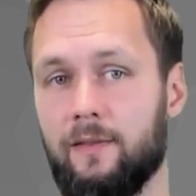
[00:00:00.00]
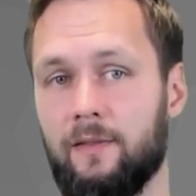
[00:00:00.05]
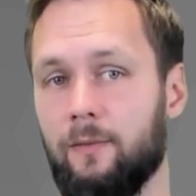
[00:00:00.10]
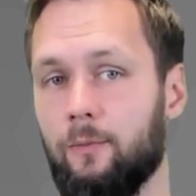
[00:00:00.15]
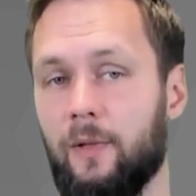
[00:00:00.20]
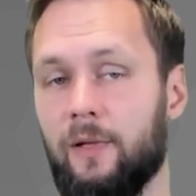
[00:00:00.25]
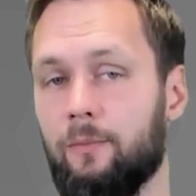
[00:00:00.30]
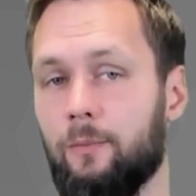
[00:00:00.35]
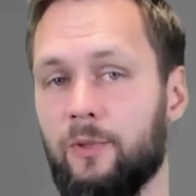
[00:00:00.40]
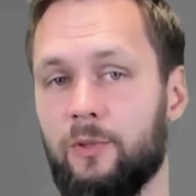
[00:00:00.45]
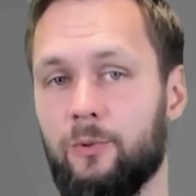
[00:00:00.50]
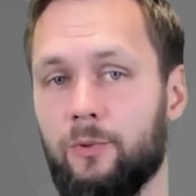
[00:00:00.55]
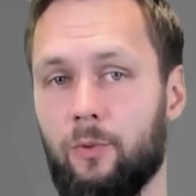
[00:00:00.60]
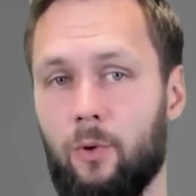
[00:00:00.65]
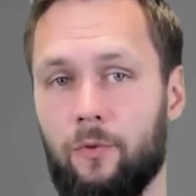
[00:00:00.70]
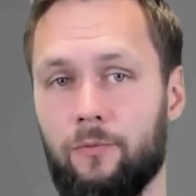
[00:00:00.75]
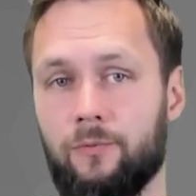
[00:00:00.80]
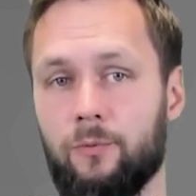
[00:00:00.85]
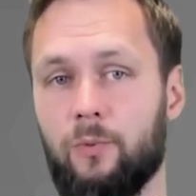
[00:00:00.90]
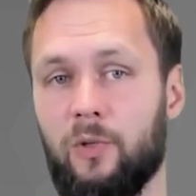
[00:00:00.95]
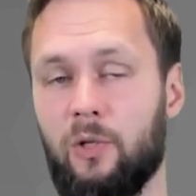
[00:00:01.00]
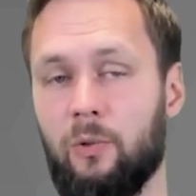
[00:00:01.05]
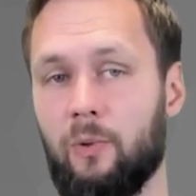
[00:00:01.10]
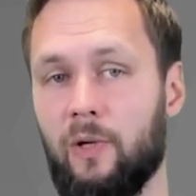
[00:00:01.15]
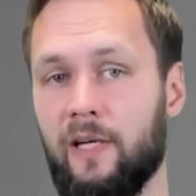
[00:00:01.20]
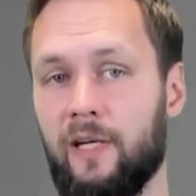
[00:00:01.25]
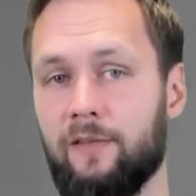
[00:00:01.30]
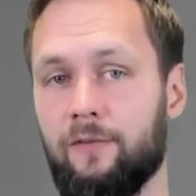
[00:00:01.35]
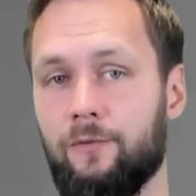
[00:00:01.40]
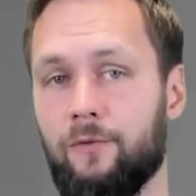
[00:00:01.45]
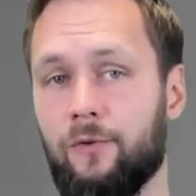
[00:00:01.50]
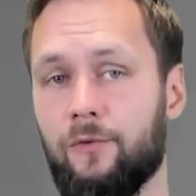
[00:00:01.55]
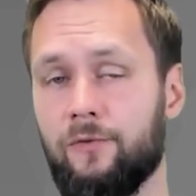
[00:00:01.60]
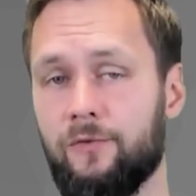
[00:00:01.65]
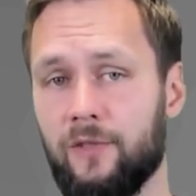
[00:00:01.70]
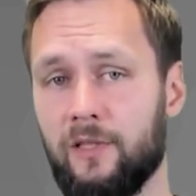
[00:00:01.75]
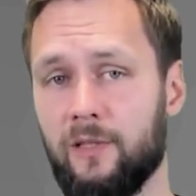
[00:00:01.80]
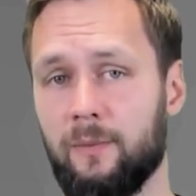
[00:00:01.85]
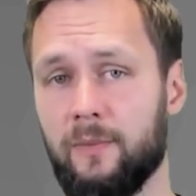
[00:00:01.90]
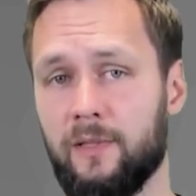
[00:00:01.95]
which often require the
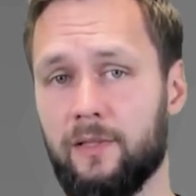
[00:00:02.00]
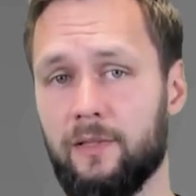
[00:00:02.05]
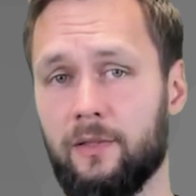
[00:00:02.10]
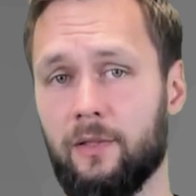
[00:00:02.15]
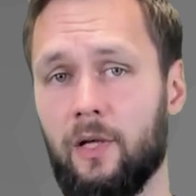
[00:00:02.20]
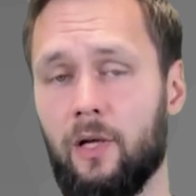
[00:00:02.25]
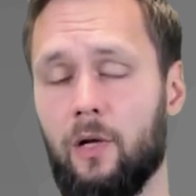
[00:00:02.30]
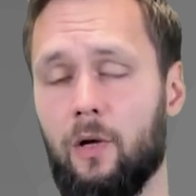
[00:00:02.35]
fulfillment